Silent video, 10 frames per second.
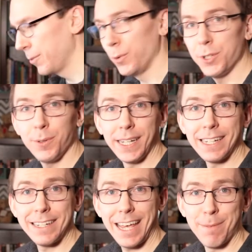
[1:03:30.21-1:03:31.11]
We'll do an
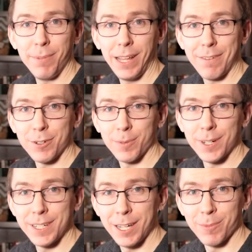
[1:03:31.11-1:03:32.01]
example after we're
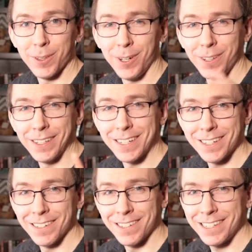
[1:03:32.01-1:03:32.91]
done with all this,
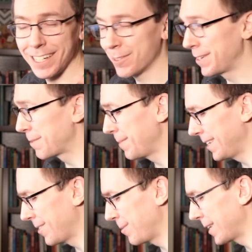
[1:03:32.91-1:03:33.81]
so stick with
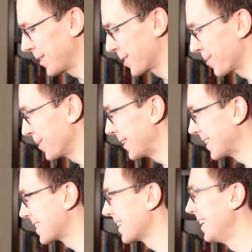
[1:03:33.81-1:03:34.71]
me while we go through
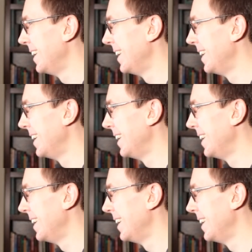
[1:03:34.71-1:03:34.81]
this.